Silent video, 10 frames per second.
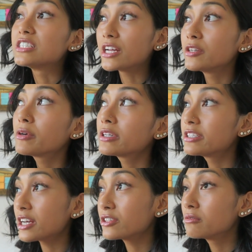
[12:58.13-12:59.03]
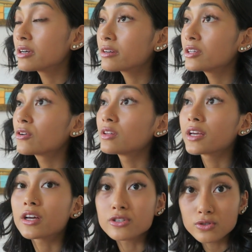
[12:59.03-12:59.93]
January to January or
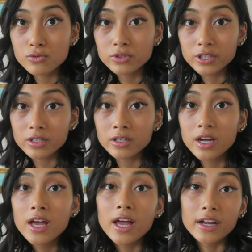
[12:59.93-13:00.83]
like a school year.